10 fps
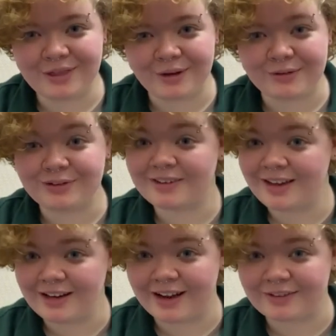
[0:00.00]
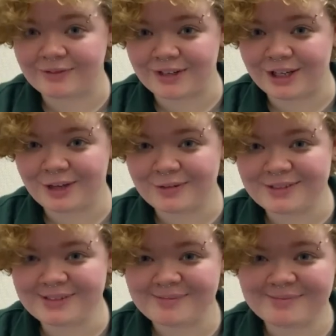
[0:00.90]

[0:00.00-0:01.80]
those next videos.